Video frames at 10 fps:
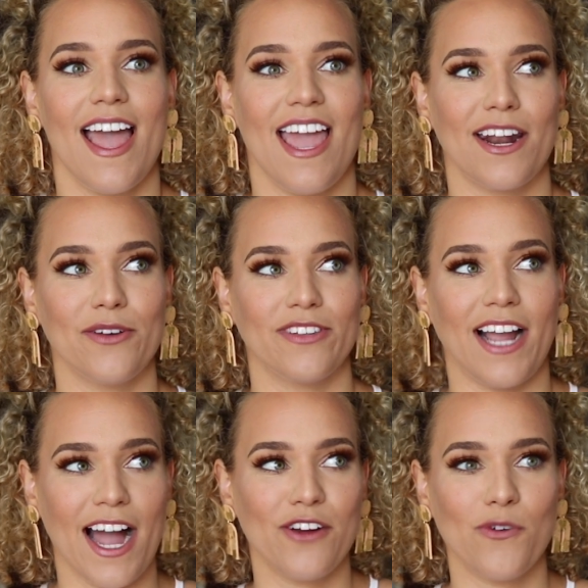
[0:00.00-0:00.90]
And I was
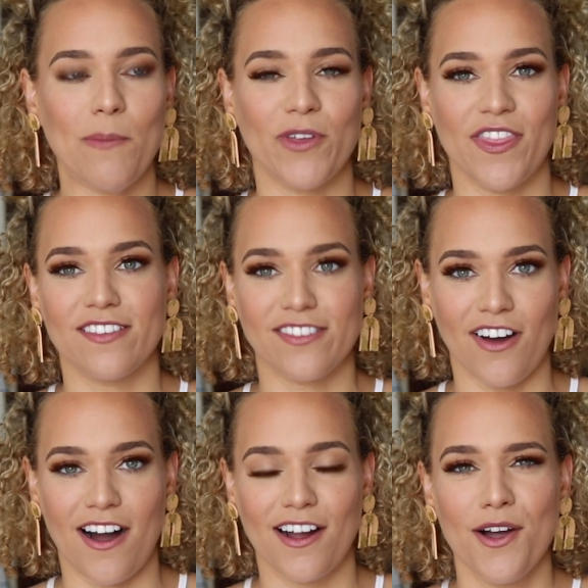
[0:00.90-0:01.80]
like, I grew up with this
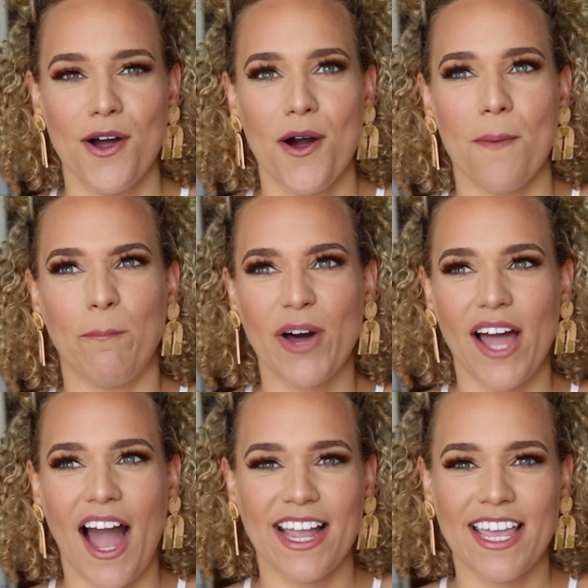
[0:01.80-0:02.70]
song,
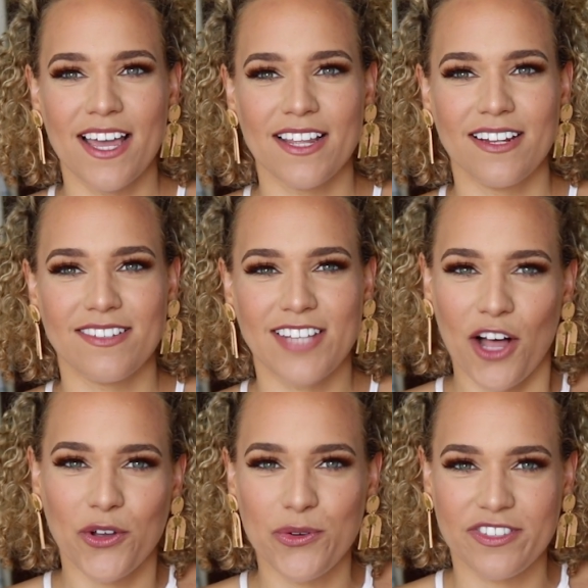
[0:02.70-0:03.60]
but I can't
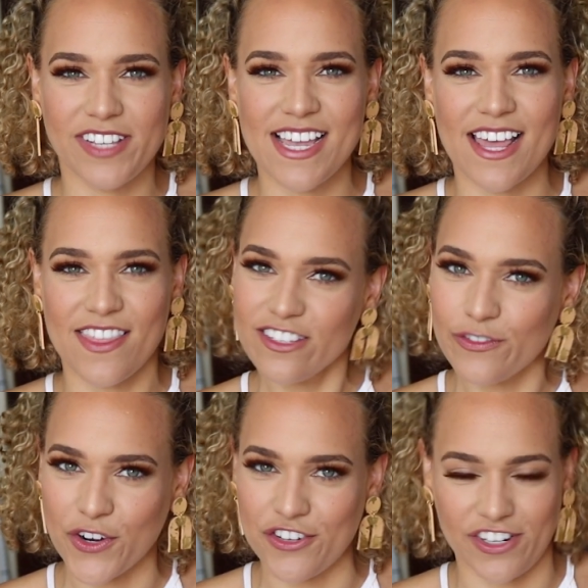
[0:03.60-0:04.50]
tell who's singing
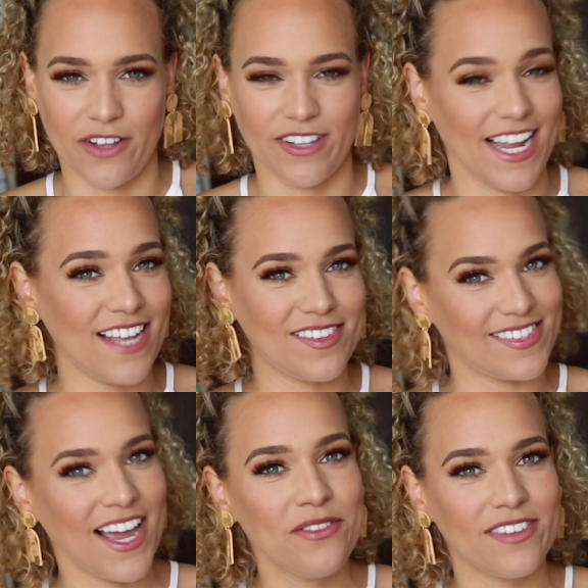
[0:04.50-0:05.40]
this version. I was like, it
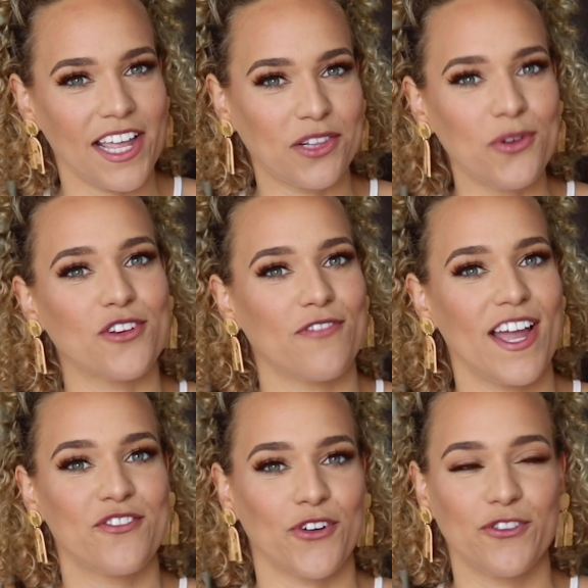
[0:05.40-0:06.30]
sounds like Luther
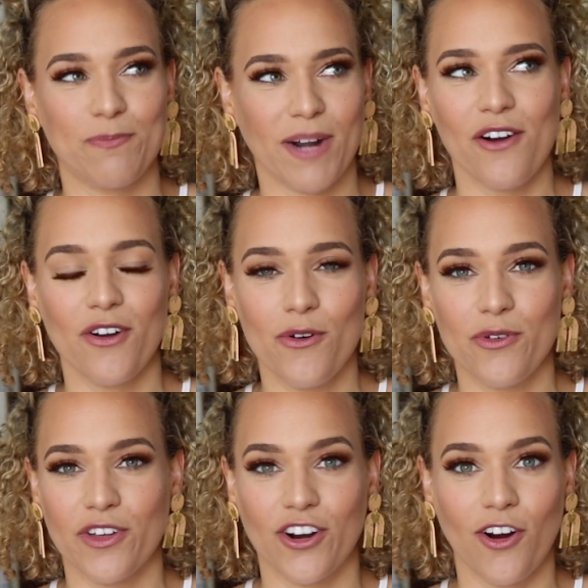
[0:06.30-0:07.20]
Vandross, but I don't know
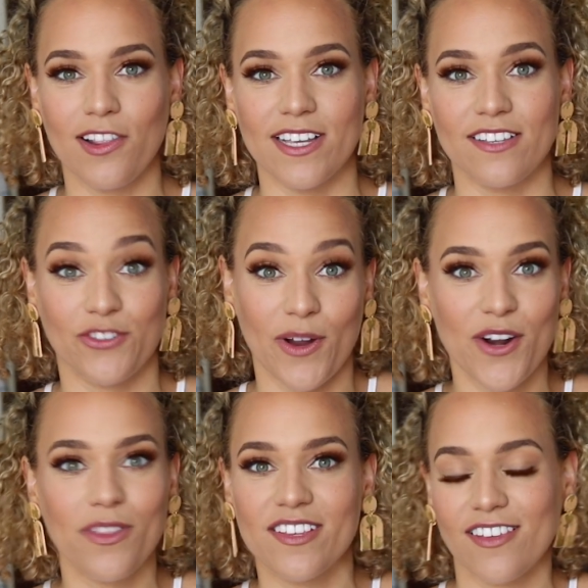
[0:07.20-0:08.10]
who the girl is. So I
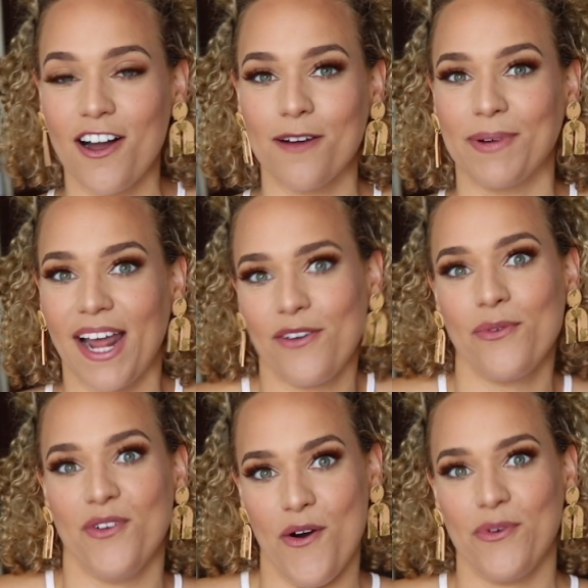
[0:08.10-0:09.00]
know this song, but I
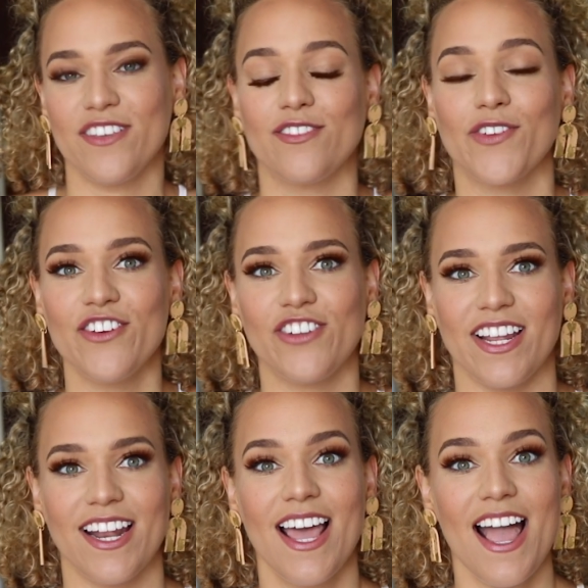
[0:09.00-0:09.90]
don't know this
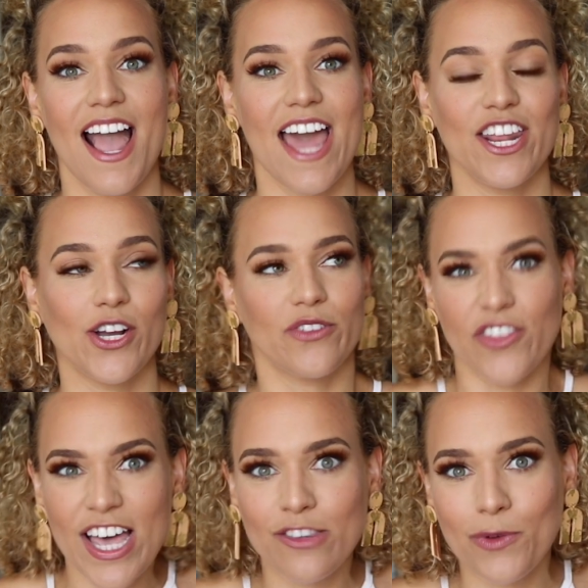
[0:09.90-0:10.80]
version. And he goes,
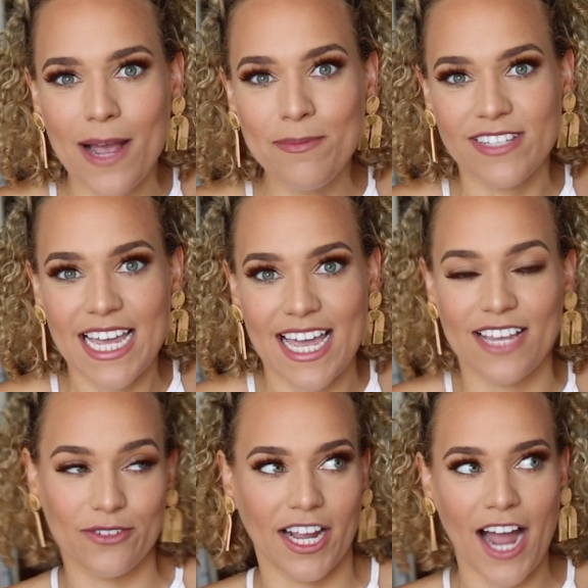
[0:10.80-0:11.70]
that's what I'm saying.
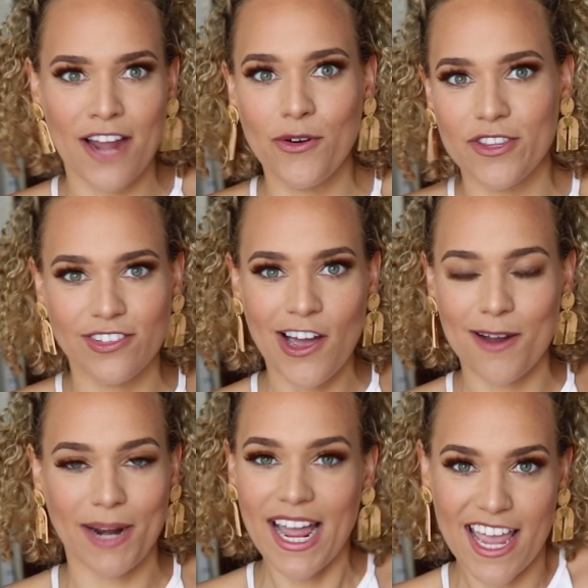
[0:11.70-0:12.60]
He was like, I know this
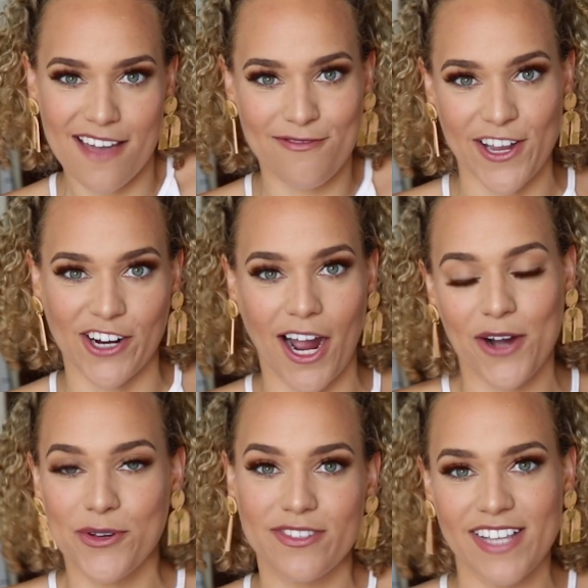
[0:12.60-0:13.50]
song, but I can't figure
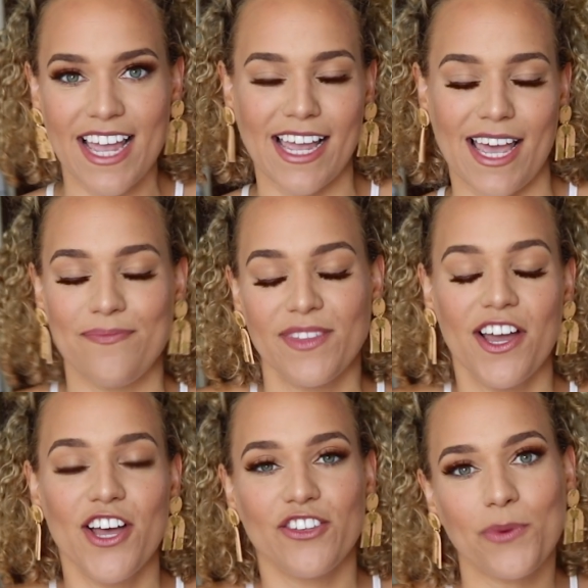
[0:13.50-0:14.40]
out who's singing it.
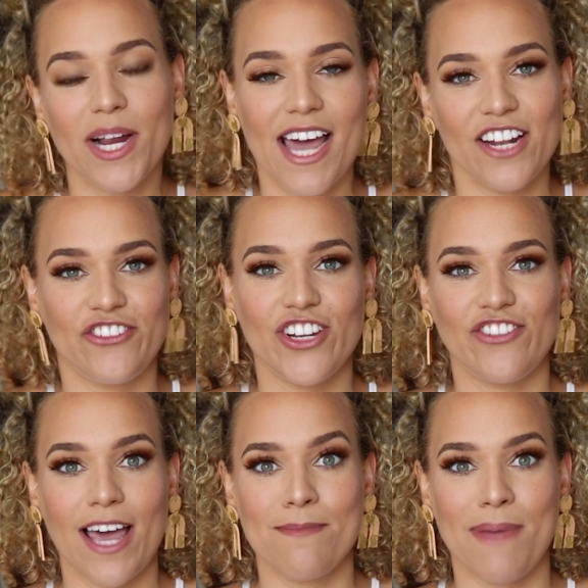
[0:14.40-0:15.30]
So we're kind of
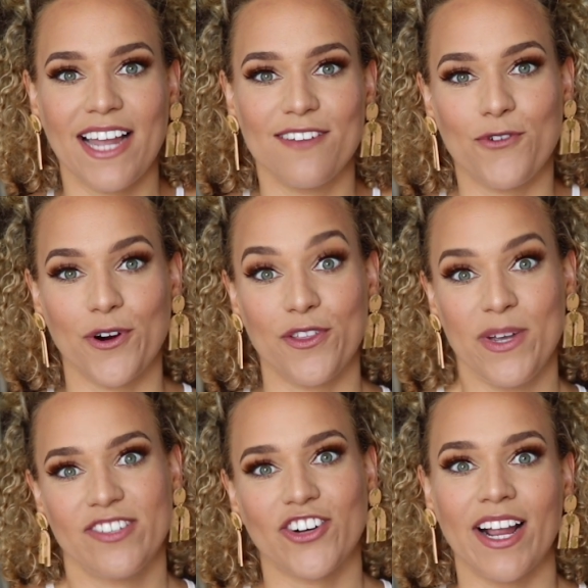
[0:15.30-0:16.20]
chit-chatting back and forth and
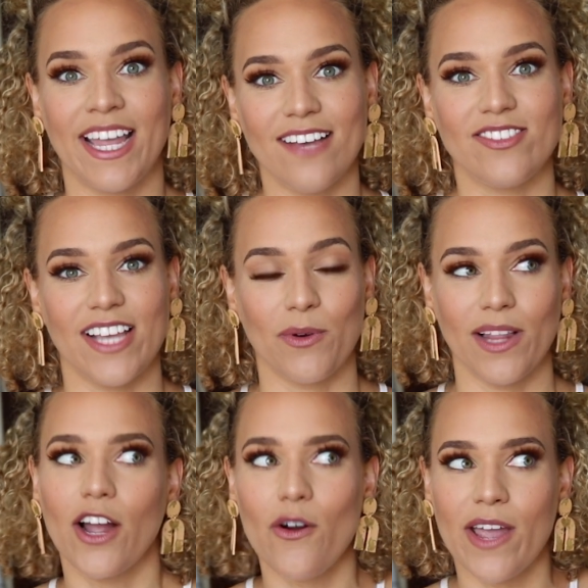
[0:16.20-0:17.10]
we start guessing. We're
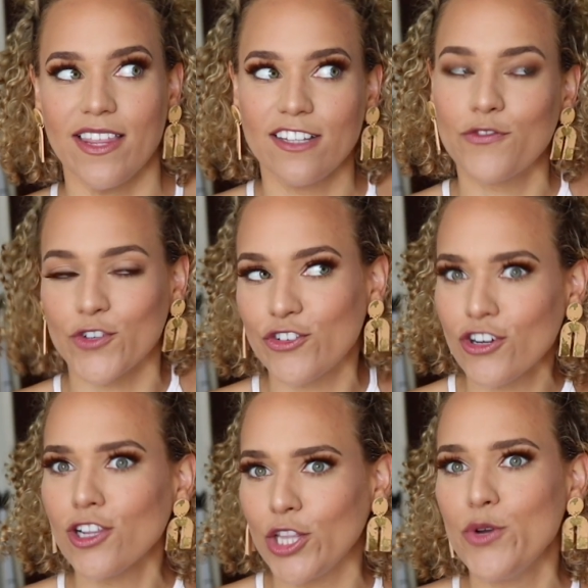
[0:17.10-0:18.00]
like, okay, that's for
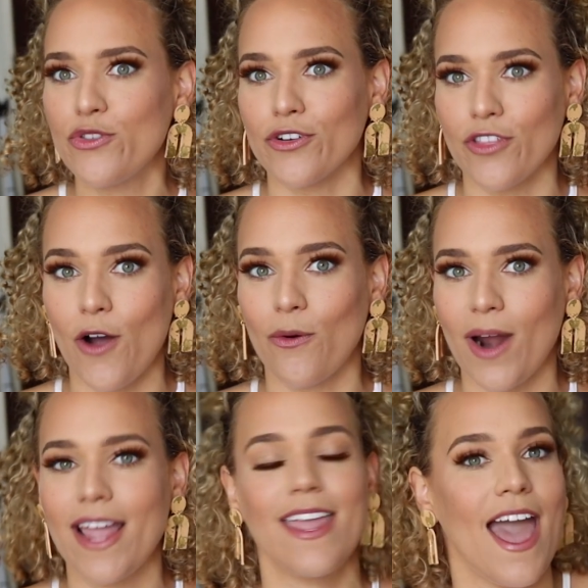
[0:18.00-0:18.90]
sure Luther though,
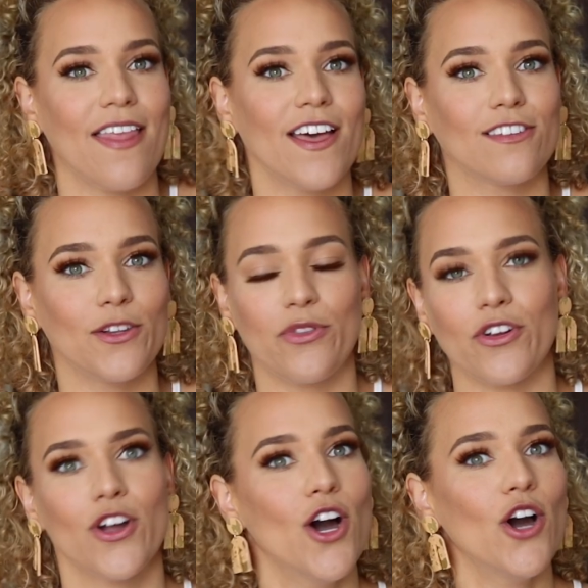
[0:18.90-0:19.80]
right? Yeah, that's
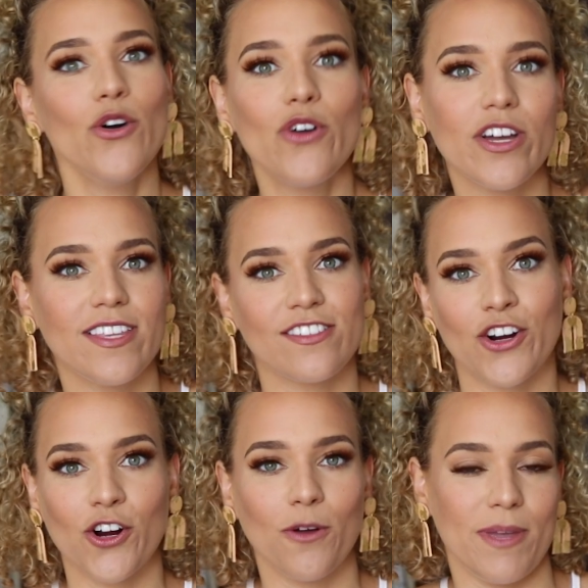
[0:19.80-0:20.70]
Luther. Who could this
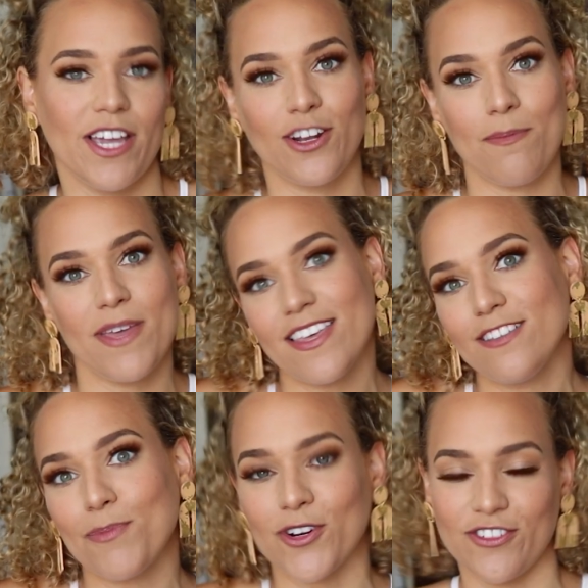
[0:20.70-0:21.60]
girl be? Could it be
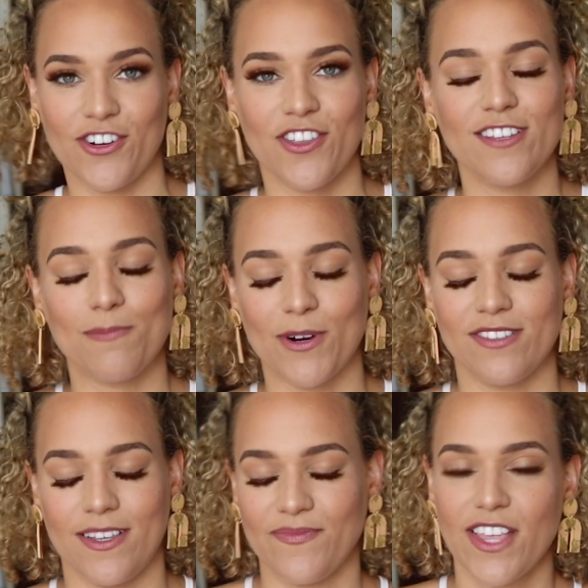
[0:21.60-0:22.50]
this person or this
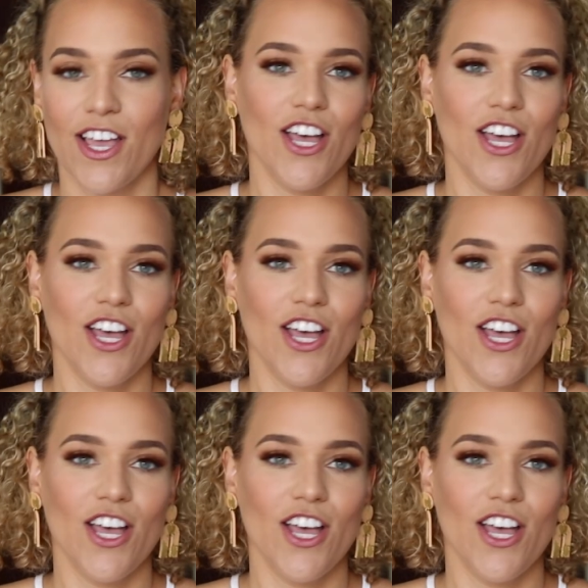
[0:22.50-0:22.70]
person?